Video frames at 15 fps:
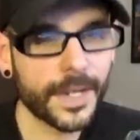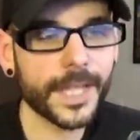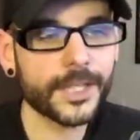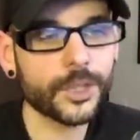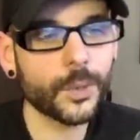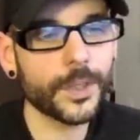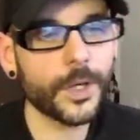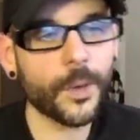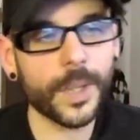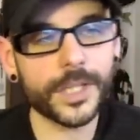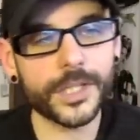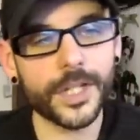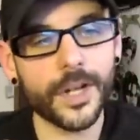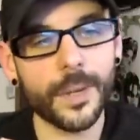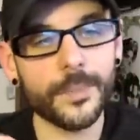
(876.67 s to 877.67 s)
Next Twitter
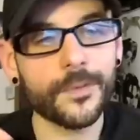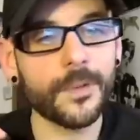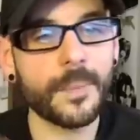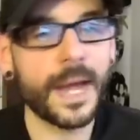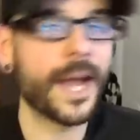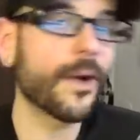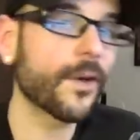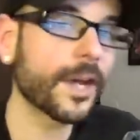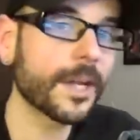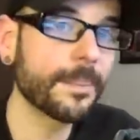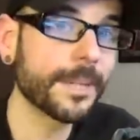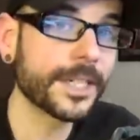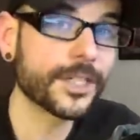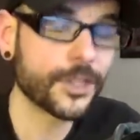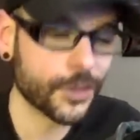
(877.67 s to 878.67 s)
question comes from Eric
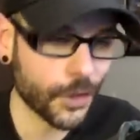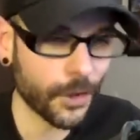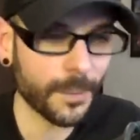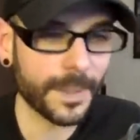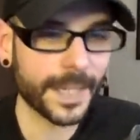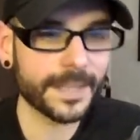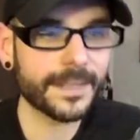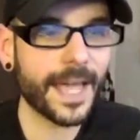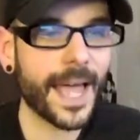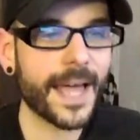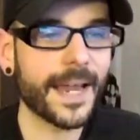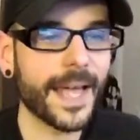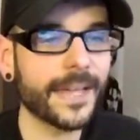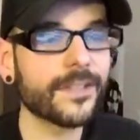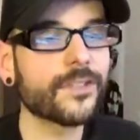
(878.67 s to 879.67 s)
McDermott
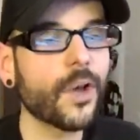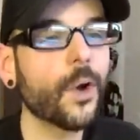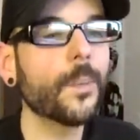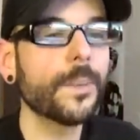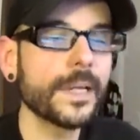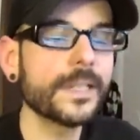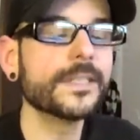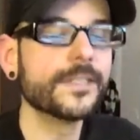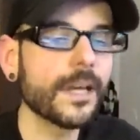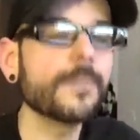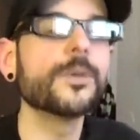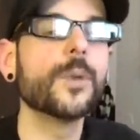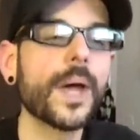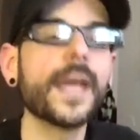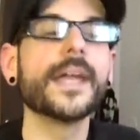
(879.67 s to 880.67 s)
at
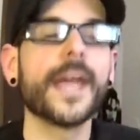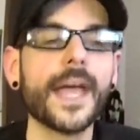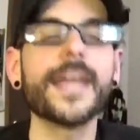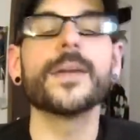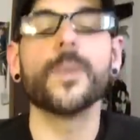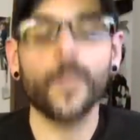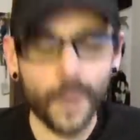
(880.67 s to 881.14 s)
SOPWAA.